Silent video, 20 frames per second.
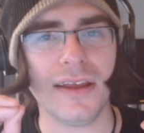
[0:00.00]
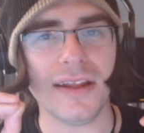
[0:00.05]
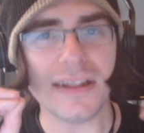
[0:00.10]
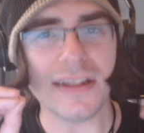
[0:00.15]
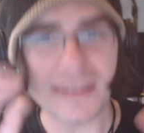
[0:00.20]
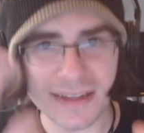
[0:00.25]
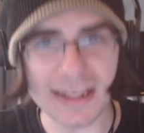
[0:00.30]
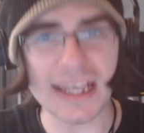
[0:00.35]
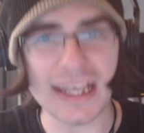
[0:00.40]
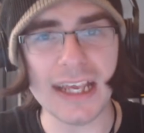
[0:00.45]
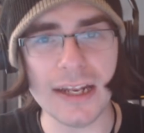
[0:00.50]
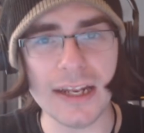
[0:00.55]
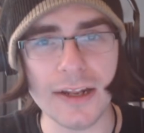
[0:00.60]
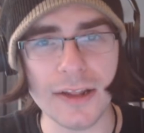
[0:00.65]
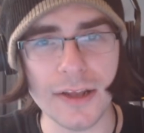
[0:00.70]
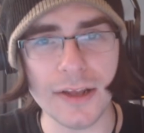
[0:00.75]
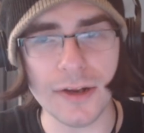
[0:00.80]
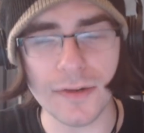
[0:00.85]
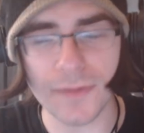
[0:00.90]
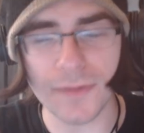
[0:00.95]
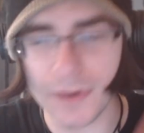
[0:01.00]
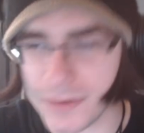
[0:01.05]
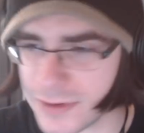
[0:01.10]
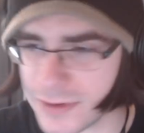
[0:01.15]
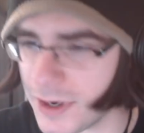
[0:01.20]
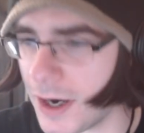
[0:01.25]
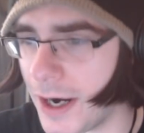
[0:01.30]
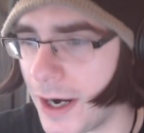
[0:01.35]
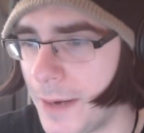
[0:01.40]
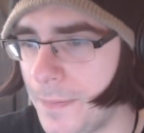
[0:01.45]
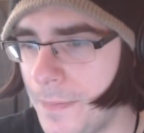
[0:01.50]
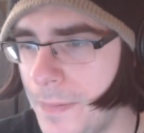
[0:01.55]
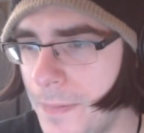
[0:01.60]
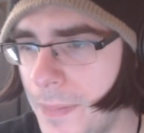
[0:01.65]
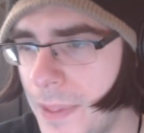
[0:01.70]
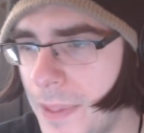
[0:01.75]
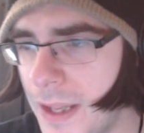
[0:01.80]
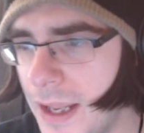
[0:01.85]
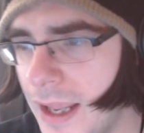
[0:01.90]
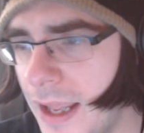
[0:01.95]
It's the key to the universe. All right.
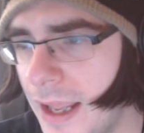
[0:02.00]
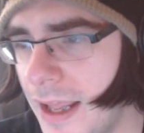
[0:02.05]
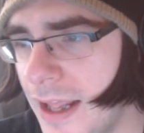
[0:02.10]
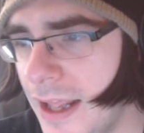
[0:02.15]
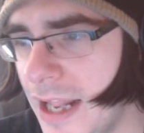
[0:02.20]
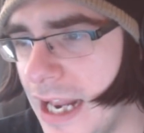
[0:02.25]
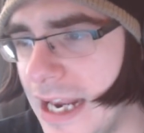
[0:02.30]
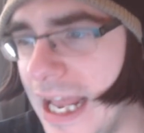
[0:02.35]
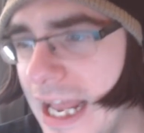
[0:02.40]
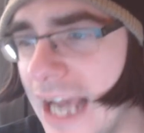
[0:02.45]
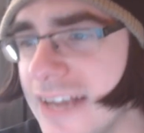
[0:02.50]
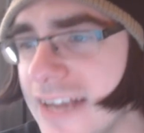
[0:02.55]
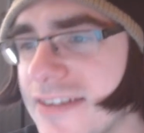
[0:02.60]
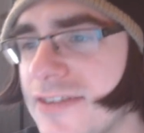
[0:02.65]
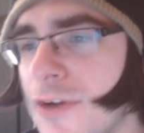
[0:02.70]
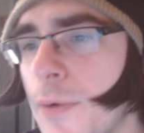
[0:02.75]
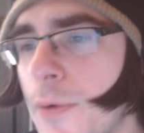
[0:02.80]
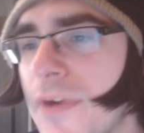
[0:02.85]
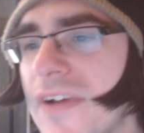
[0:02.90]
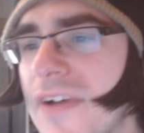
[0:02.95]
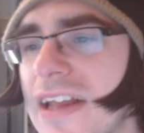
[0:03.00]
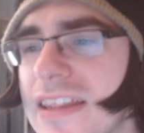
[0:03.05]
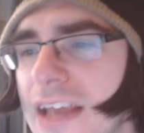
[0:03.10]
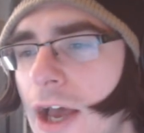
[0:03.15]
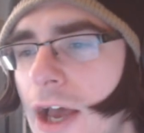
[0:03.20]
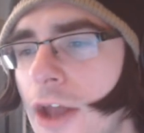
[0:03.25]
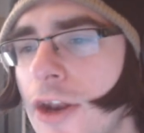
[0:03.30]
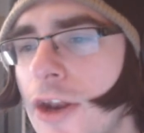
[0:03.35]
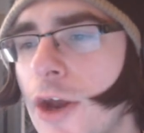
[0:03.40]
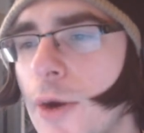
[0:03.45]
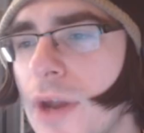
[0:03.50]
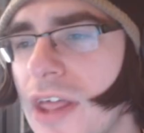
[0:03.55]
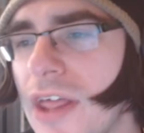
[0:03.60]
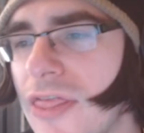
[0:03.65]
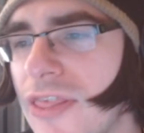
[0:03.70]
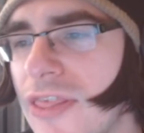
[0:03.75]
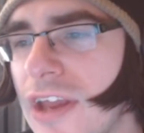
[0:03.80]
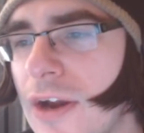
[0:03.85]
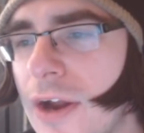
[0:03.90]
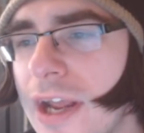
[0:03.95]
Next, so we've got the unknown
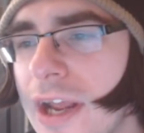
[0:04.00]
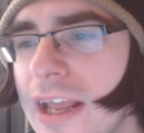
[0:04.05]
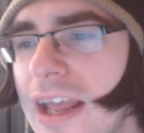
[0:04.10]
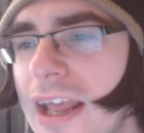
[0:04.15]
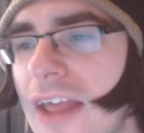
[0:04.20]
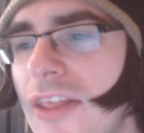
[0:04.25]
etheric,